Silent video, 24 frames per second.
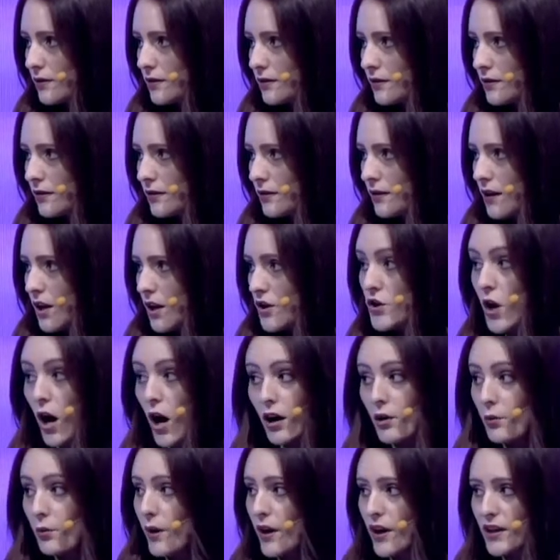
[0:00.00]
not where it's
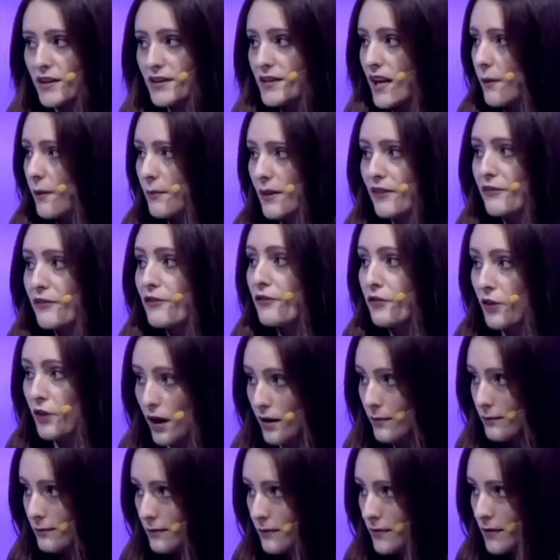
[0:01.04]
coming from.
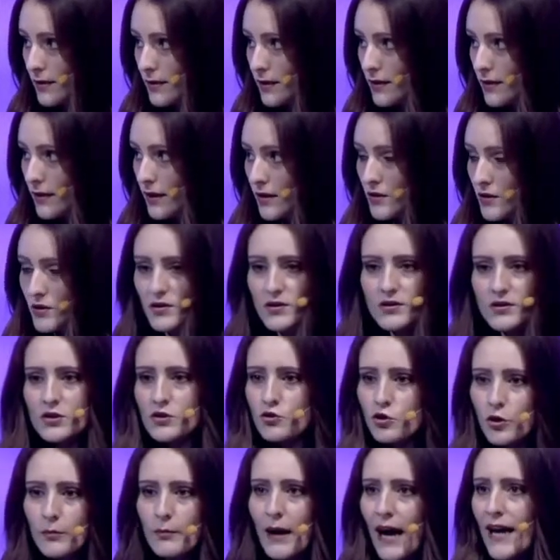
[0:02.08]
It's
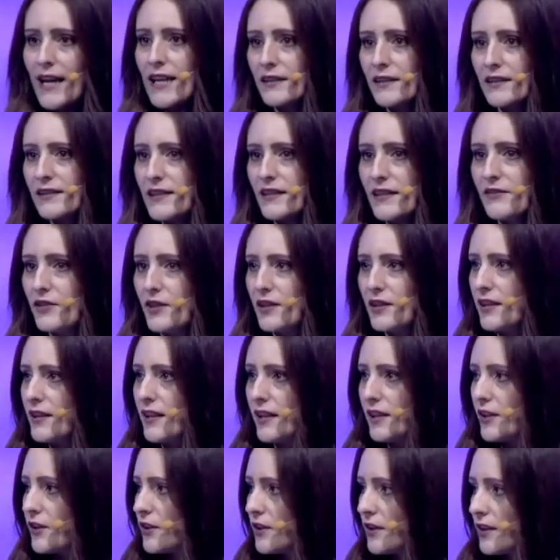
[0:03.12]
dramatically different in
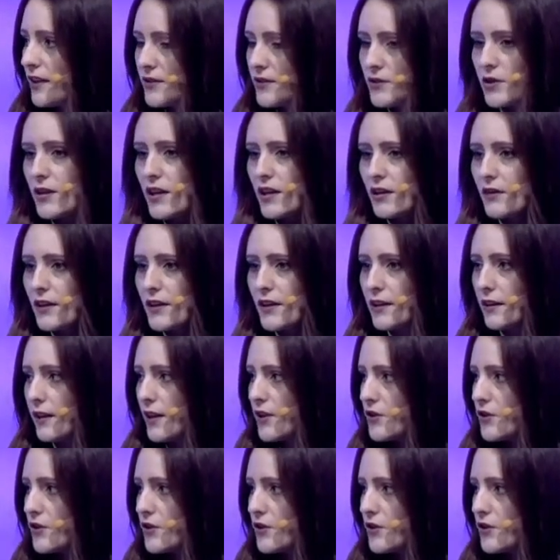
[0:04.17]
internet regulation.